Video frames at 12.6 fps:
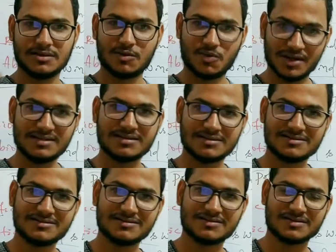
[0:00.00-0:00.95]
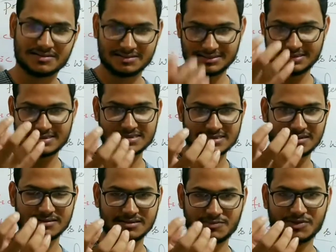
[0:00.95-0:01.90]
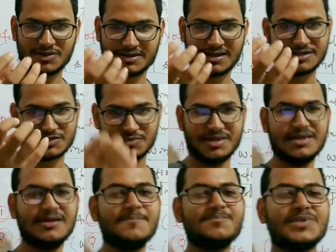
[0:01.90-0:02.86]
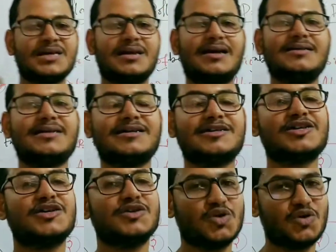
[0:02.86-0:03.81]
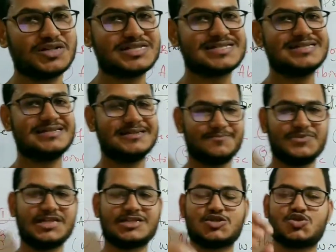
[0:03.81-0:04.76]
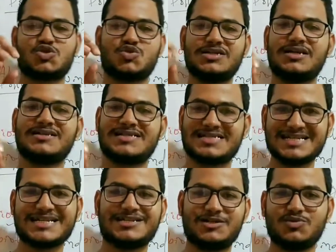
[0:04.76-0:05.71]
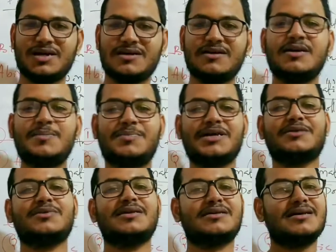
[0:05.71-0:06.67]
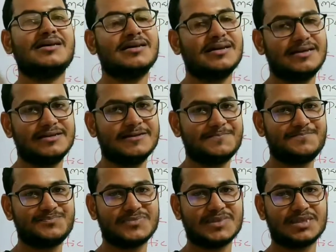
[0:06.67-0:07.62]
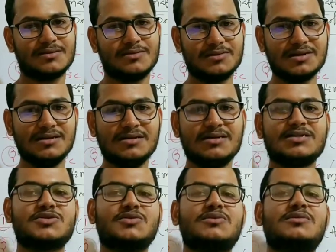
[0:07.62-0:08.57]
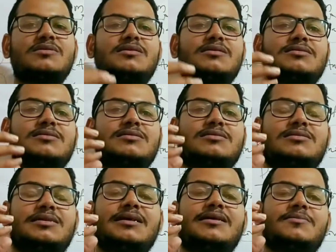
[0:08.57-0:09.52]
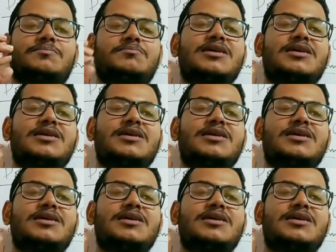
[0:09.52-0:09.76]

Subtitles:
wind. The pollen grains should be light and non-sticky. They should not stick to a particular area. Okay, so the